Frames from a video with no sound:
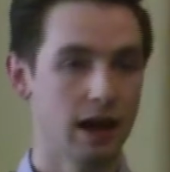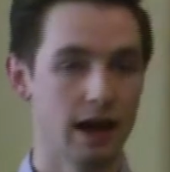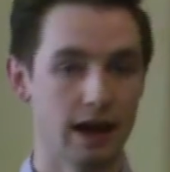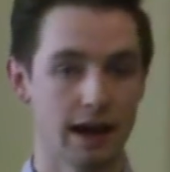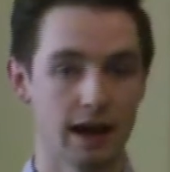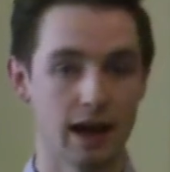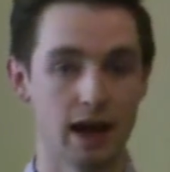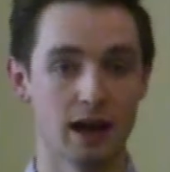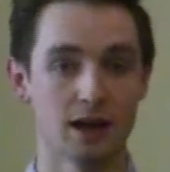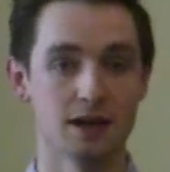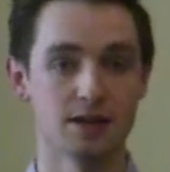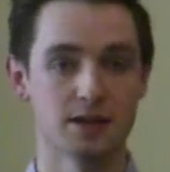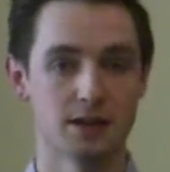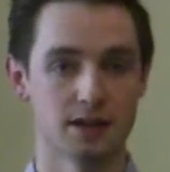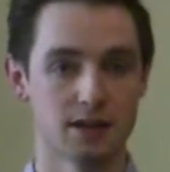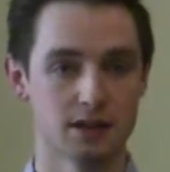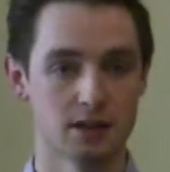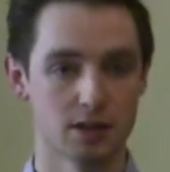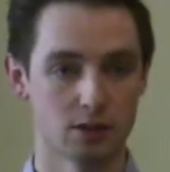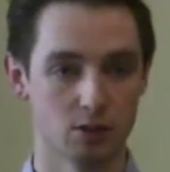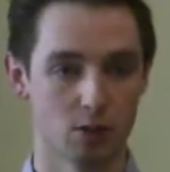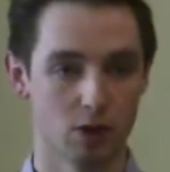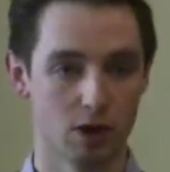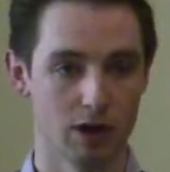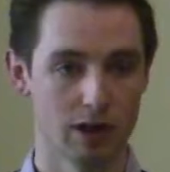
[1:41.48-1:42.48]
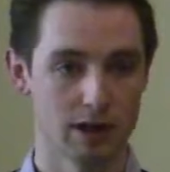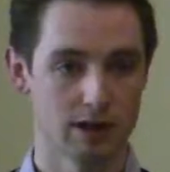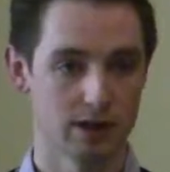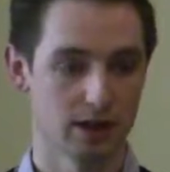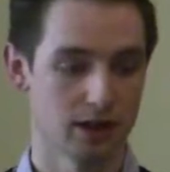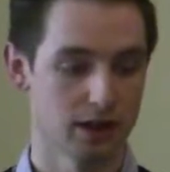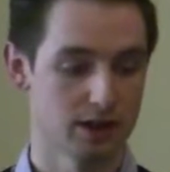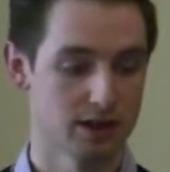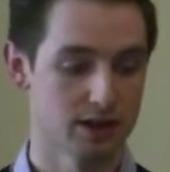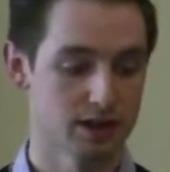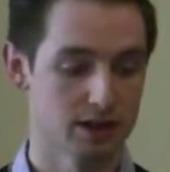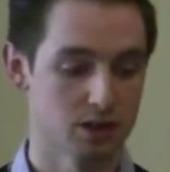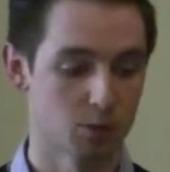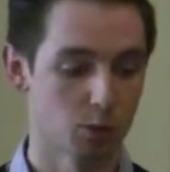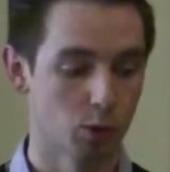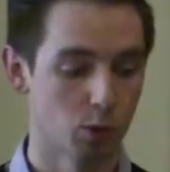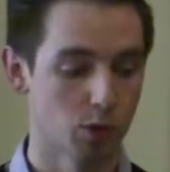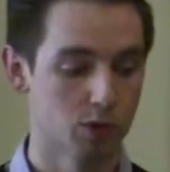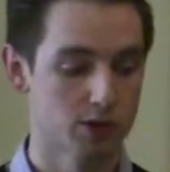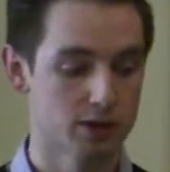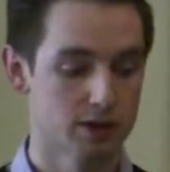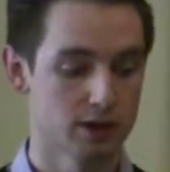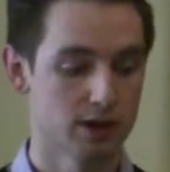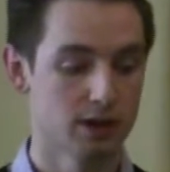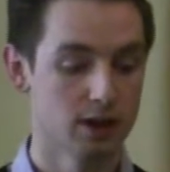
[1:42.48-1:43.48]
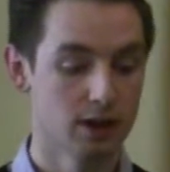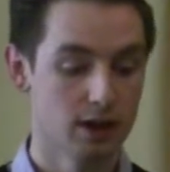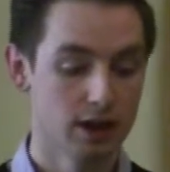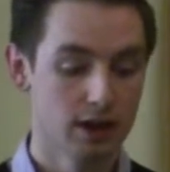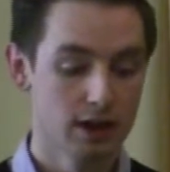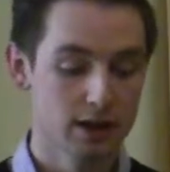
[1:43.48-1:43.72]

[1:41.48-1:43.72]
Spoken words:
analysis to royal sites as opposed to